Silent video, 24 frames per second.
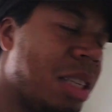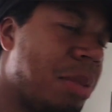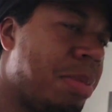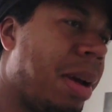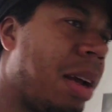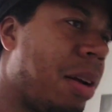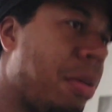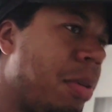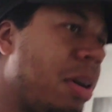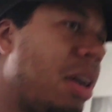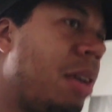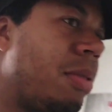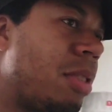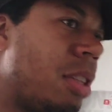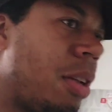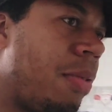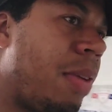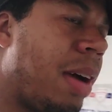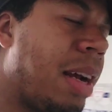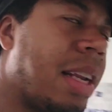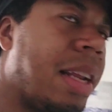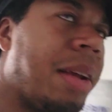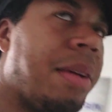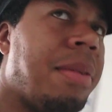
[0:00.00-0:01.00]
expect really was the
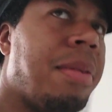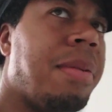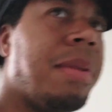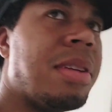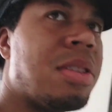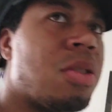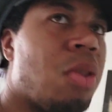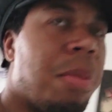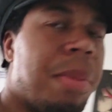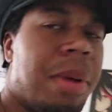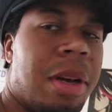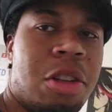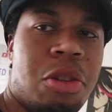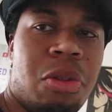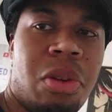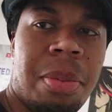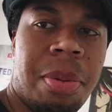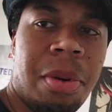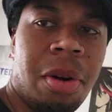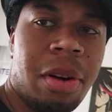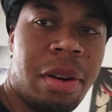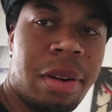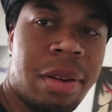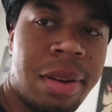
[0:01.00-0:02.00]
fact that it's going to be a
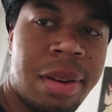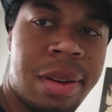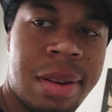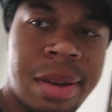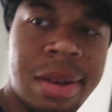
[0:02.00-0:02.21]
three-parter.